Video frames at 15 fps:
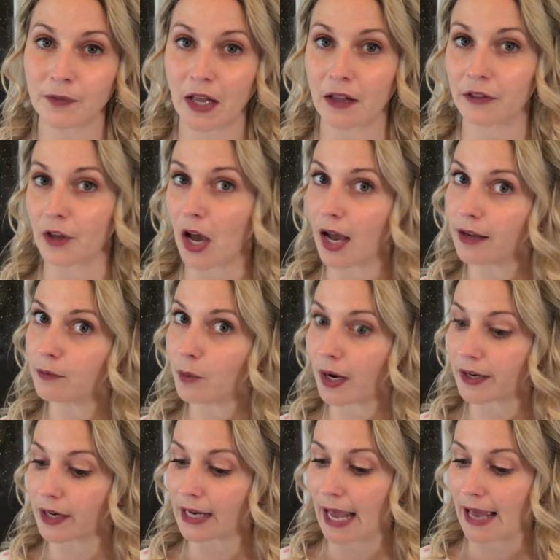I thought,
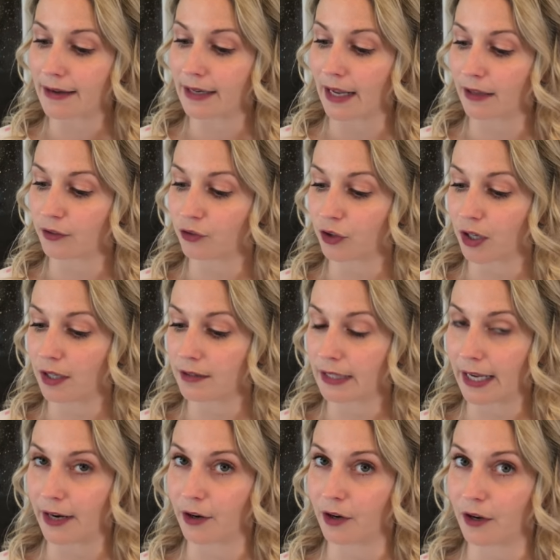why not add an extra layer